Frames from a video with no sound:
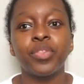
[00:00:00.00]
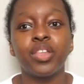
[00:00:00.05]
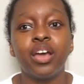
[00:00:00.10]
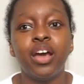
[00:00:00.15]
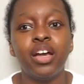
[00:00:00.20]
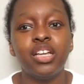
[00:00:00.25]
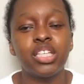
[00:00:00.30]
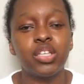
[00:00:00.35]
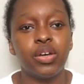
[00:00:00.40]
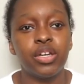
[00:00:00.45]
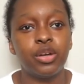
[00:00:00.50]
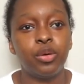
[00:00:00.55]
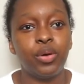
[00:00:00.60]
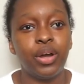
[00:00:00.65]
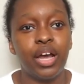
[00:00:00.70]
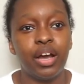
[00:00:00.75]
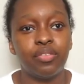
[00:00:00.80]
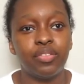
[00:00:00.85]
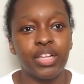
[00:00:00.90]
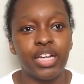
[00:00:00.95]
so I don't
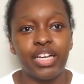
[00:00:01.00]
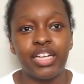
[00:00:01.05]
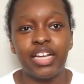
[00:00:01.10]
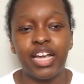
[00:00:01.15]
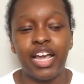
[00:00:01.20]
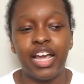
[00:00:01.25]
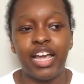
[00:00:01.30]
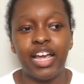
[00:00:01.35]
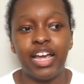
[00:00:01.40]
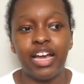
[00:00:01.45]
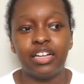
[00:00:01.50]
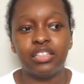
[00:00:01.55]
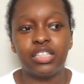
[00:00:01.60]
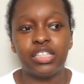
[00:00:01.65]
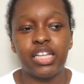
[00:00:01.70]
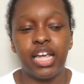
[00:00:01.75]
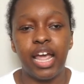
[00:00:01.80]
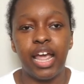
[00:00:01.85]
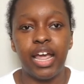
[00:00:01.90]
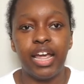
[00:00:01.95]
have like a
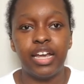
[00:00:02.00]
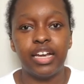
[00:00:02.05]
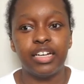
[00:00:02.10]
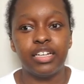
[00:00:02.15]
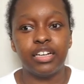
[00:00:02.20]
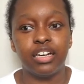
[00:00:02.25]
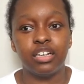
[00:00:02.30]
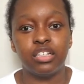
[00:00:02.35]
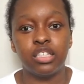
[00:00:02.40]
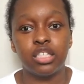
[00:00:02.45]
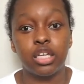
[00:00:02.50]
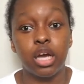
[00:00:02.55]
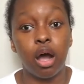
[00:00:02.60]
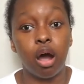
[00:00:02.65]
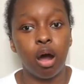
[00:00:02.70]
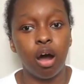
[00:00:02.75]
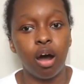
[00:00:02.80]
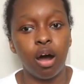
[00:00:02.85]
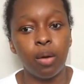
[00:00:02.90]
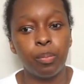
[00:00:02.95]
tan
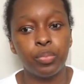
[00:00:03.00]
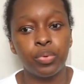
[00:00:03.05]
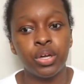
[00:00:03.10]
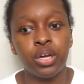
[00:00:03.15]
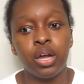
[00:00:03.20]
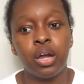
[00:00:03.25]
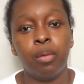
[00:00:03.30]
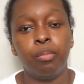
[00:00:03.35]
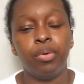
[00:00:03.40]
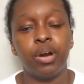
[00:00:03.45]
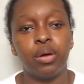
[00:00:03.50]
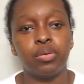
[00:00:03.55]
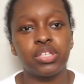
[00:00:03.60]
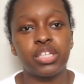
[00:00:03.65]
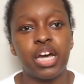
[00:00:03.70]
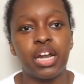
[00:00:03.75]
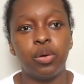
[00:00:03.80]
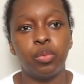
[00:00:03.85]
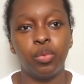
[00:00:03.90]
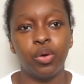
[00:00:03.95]
top, but I was
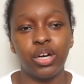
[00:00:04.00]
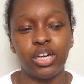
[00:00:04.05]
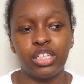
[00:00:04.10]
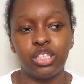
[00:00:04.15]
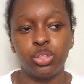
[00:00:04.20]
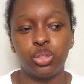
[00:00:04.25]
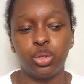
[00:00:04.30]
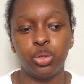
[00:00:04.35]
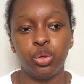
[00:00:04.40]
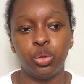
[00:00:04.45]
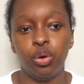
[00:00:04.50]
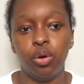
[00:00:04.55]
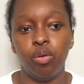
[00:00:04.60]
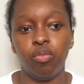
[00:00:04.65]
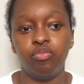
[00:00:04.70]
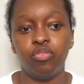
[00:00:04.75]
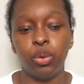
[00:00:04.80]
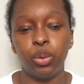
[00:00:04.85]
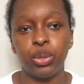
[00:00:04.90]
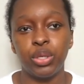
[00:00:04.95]
kind of wanting to
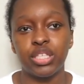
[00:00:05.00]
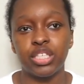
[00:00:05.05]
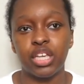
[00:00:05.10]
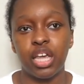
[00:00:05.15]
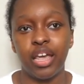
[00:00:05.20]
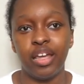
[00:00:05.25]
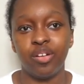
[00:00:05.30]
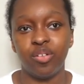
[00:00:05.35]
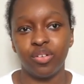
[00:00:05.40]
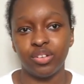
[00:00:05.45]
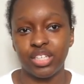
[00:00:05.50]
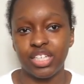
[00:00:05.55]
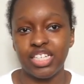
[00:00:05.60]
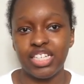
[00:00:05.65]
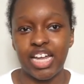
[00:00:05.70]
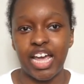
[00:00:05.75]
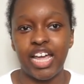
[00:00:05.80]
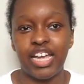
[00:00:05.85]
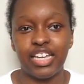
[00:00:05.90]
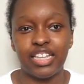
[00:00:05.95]
focus in on
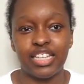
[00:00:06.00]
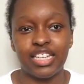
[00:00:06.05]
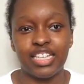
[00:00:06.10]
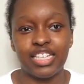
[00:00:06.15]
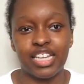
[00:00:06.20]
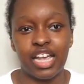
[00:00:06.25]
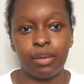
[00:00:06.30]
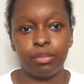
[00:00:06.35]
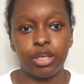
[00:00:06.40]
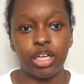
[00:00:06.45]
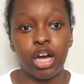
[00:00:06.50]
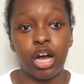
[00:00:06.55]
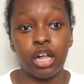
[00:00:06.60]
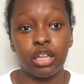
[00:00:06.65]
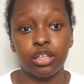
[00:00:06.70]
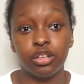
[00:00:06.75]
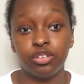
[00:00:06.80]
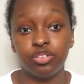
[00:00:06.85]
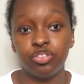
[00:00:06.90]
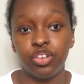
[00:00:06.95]
staying in the same
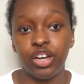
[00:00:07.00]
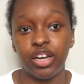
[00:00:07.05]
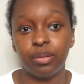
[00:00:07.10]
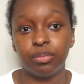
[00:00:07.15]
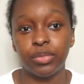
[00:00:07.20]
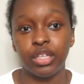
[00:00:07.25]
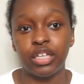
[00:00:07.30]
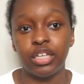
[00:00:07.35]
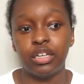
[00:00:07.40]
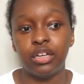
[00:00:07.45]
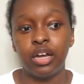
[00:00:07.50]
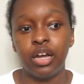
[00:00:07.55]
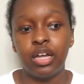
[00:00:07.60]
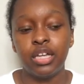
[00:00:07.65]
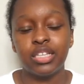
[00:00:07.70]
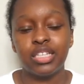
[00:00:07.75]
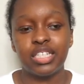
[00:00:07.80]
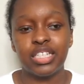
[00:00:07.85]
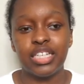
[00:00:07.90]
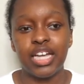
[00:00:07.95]
color family,
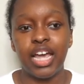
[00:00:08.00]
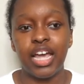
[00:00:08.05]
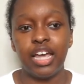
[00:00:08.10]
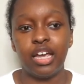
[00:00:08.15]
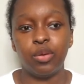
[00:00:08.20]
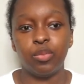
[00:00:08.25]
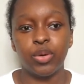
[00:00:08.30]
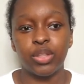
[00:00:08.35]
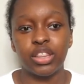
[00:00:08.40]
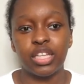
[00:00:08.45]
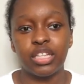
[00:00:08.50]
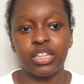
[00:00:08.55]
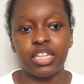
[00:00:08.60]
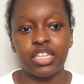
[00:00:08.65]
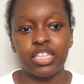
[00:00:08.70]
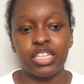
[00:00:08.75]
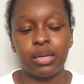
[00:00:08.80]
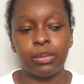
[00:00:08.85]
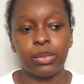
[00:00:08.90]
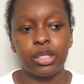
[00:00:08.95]
staying within the
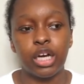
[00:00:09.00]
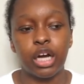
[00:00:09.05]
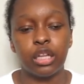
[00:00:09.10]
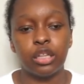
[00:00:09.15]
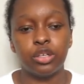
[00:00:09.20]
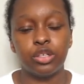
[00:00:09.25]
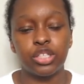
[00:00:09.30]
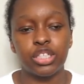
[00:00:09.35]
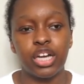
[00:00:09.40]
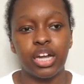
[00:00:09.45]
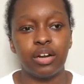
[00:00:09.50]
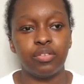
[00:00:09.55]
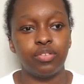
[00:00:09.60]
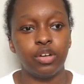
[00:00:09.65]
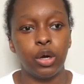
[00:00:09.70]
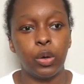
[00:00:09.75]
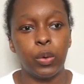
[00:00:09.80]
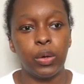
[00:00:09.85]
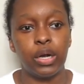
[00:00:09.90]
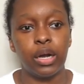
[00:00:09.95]
same colors, kind of
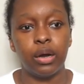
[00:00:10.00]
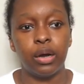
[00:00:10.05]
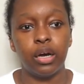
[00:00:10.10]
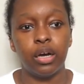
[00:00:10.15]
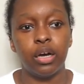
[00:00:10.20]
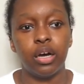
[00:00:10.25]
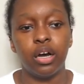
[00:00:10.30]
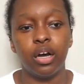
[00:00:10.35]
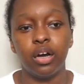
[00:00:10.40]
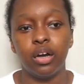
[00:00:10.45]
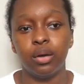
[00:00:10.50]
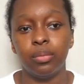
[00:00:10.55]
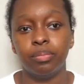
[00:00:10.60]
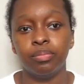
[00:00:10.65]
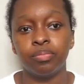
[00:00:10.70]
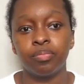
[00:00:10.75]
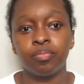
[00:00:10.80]
going a um,